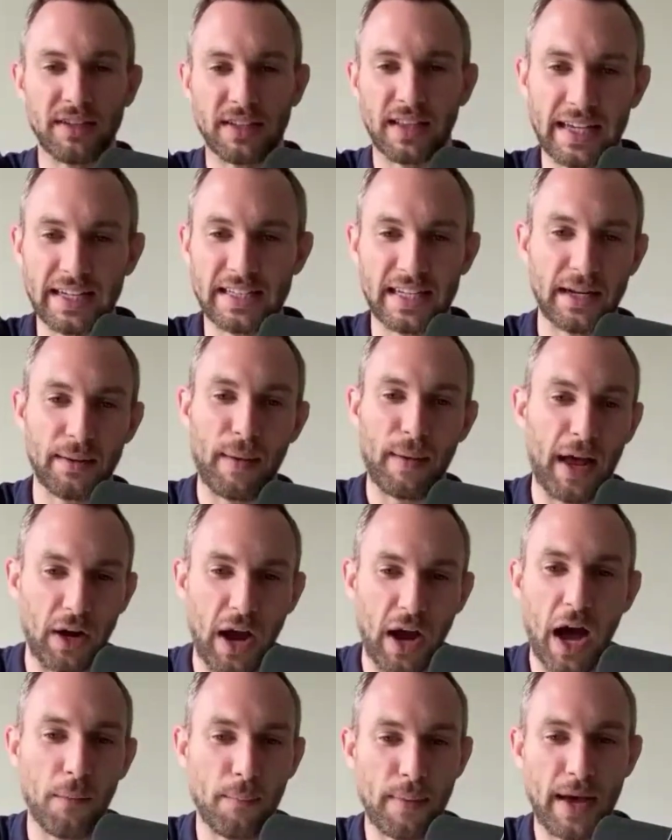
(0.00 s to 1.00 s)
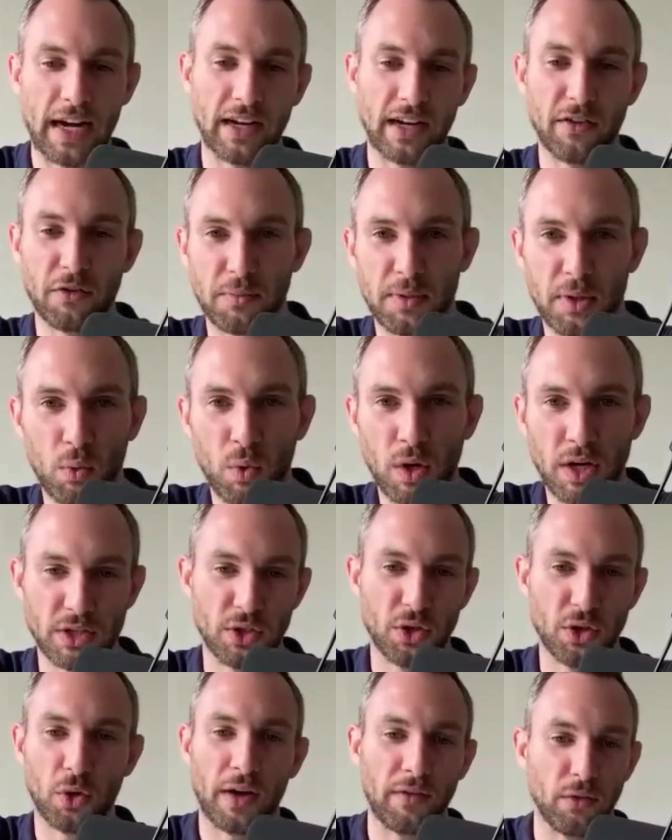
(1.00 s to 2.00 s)
and it didn't matter how bad a government was, you
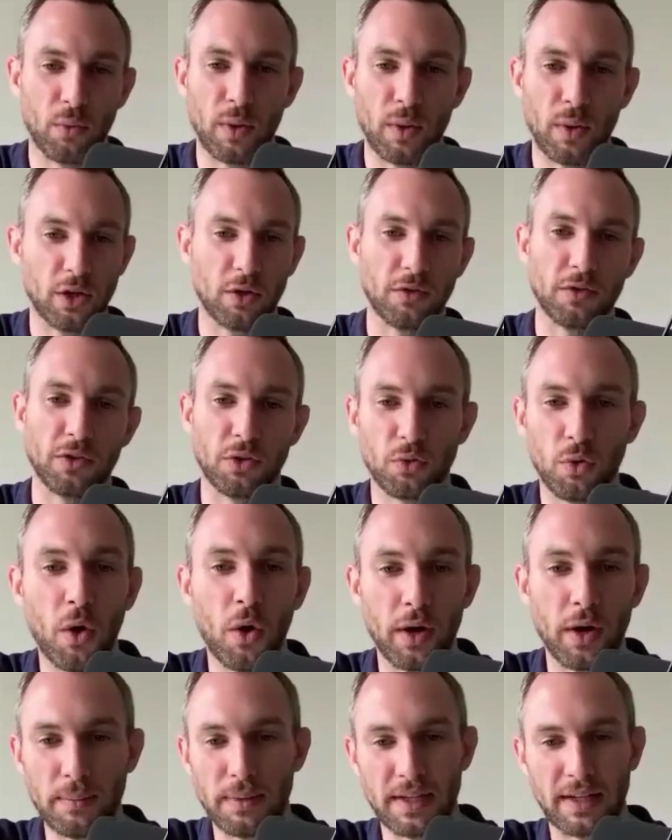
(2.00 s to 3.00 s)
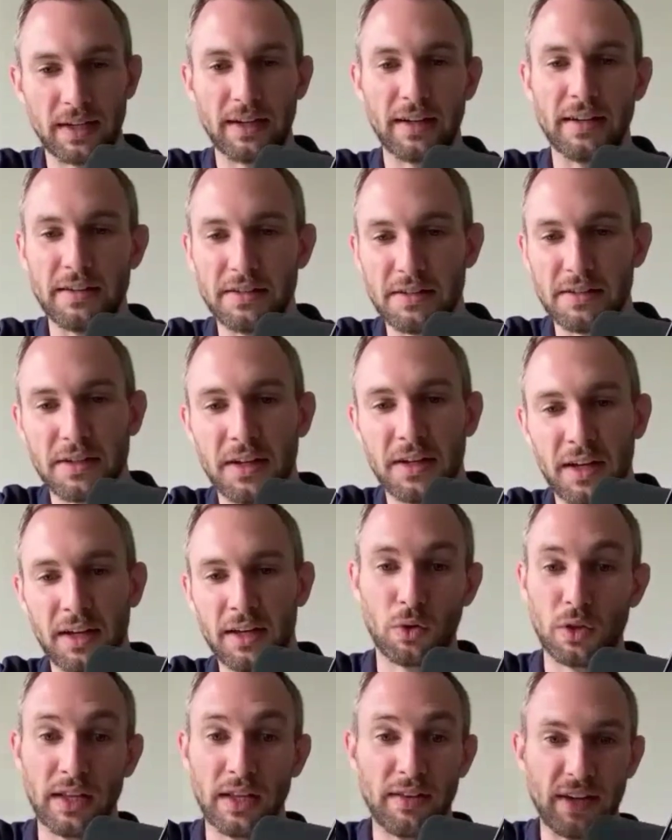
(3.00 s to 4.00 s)
don't have the right to overthrow it because
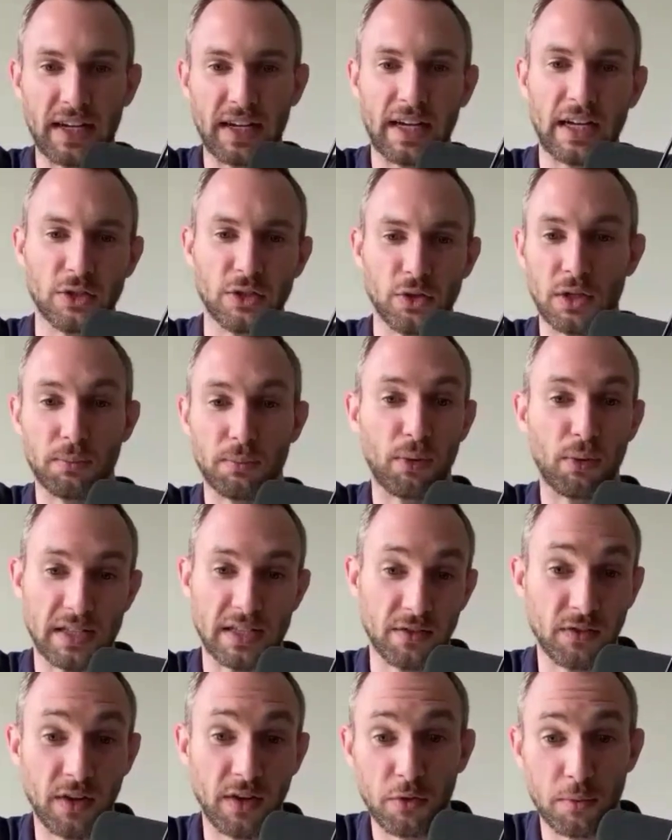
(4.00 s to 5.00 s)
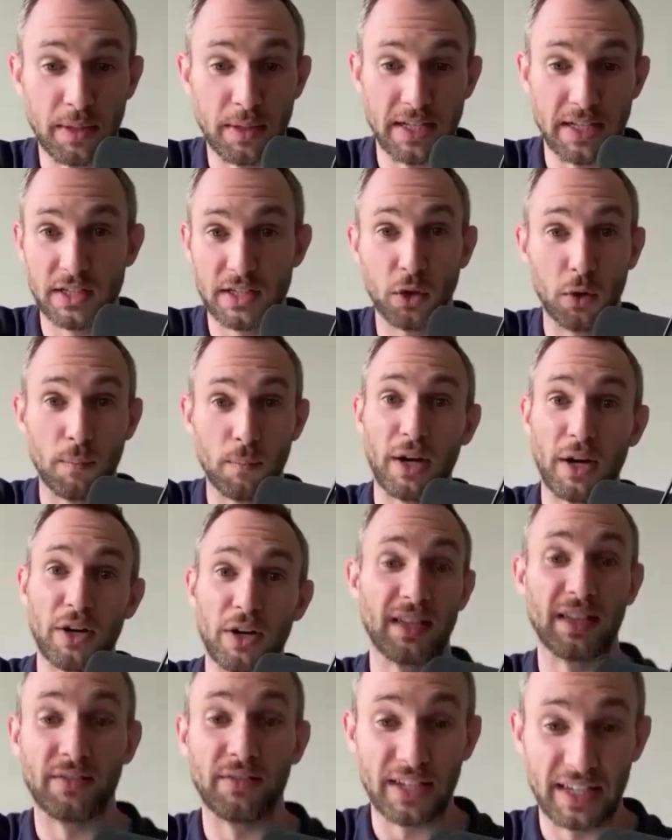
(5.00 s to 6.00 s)
living under an oppressive government is still better
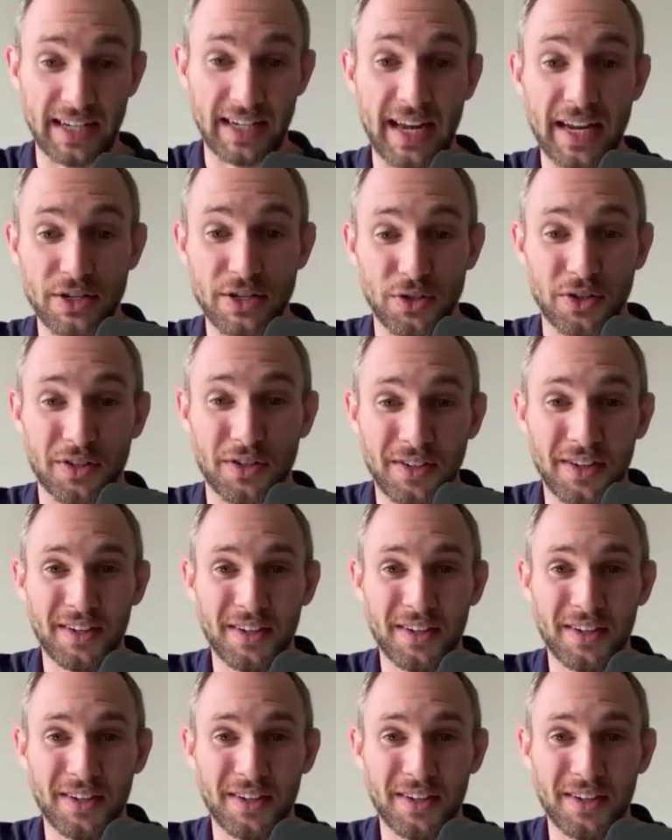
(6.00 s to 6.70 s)
than living in nature.